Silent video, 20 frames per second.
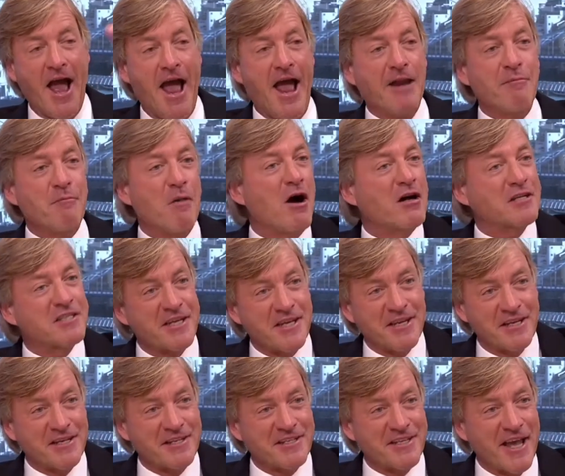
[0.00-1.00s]
and Martin.
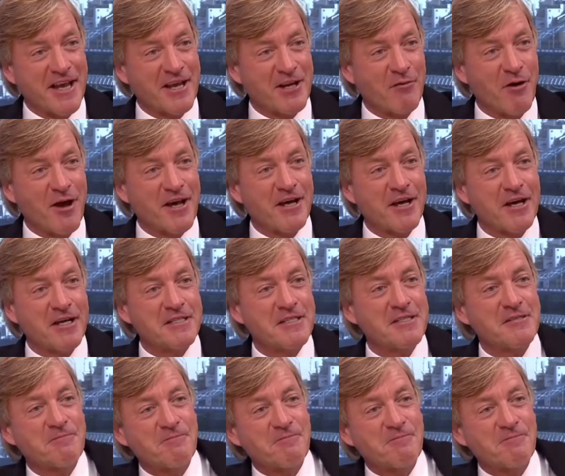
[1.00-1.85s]
Take it away, guys. Brilliant,